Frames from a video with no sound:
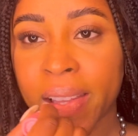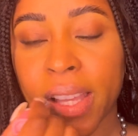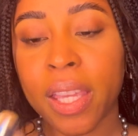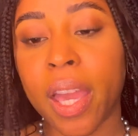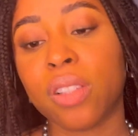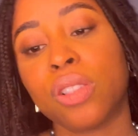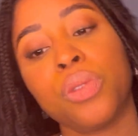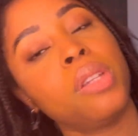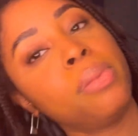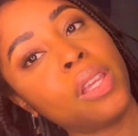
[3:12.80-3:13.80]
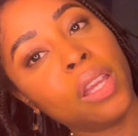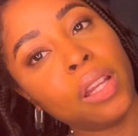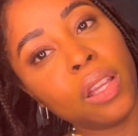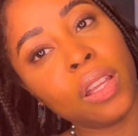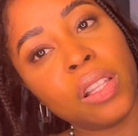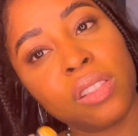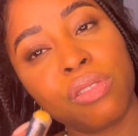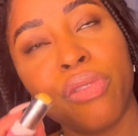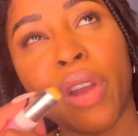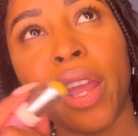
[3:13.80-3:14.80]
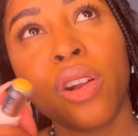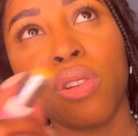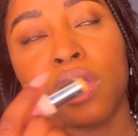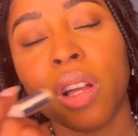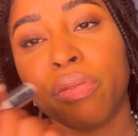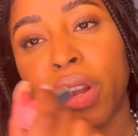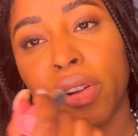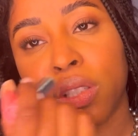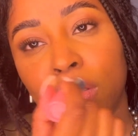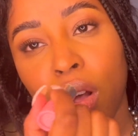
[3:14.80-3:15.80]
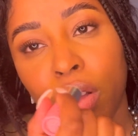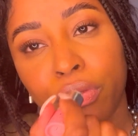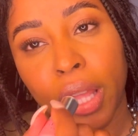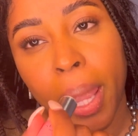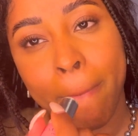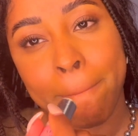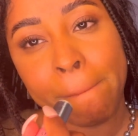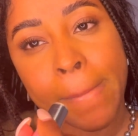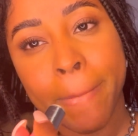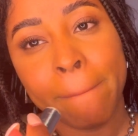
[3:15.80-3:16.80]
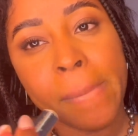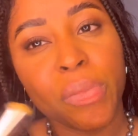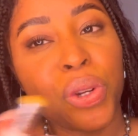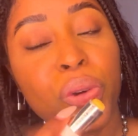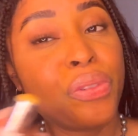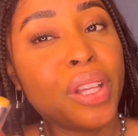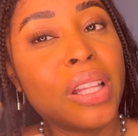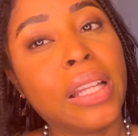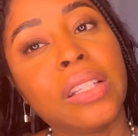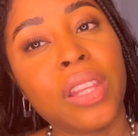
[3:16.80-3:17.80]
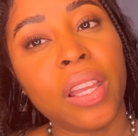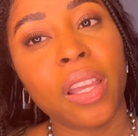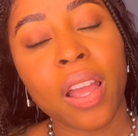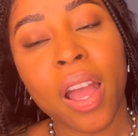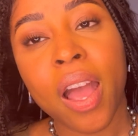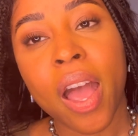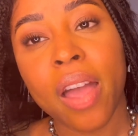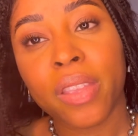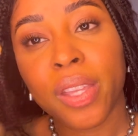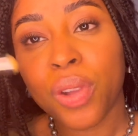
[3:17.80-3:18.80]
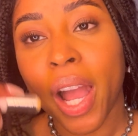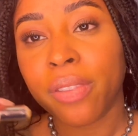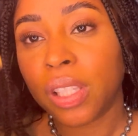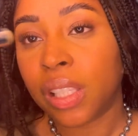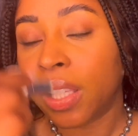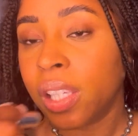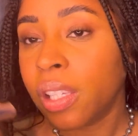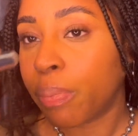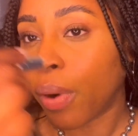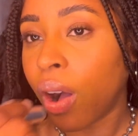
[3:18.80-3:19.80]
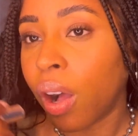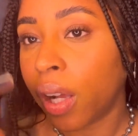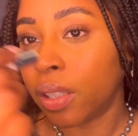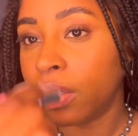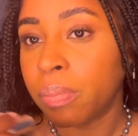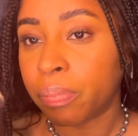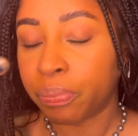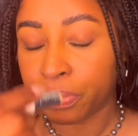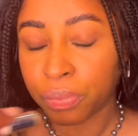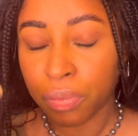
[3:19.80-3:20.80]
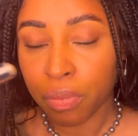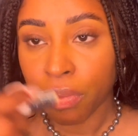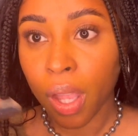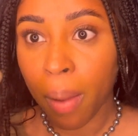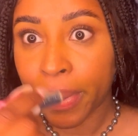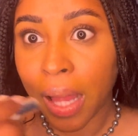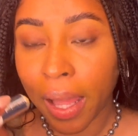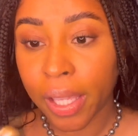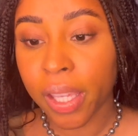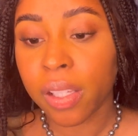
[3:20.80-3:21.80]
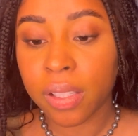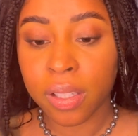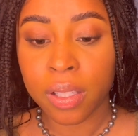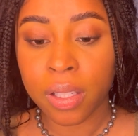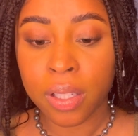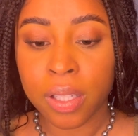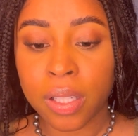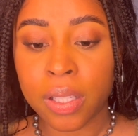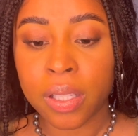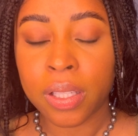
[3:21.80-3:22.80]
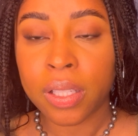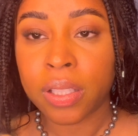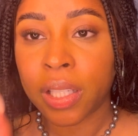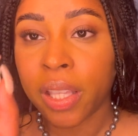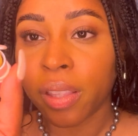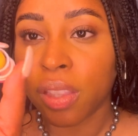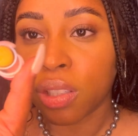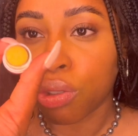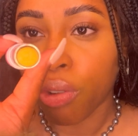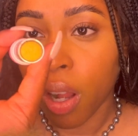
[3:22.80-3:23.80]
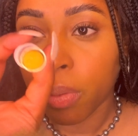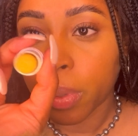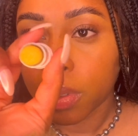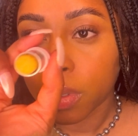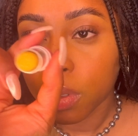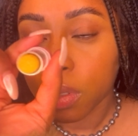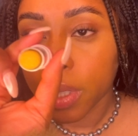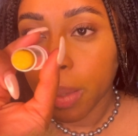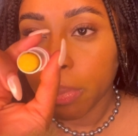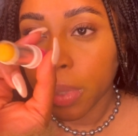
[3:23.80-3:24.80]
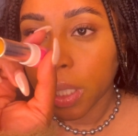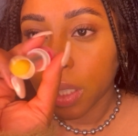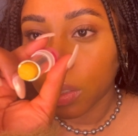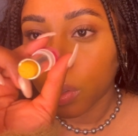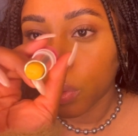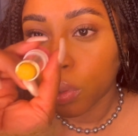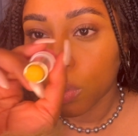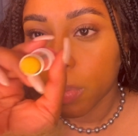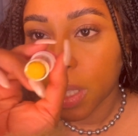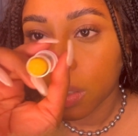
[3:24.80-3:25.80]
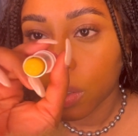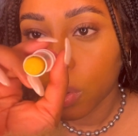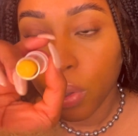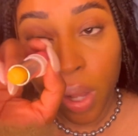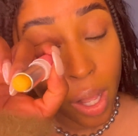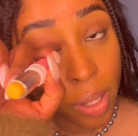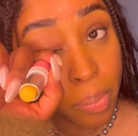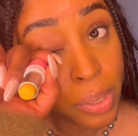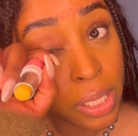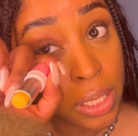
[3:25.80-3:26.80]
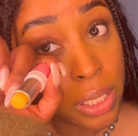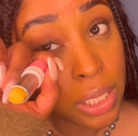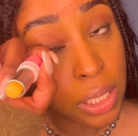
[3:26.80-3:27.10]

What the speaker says: Yeah, so in the beginning, it goes on very soft, like you don't feel anything, and then you have to keep on applying it to get the scrub. Those mini little beads.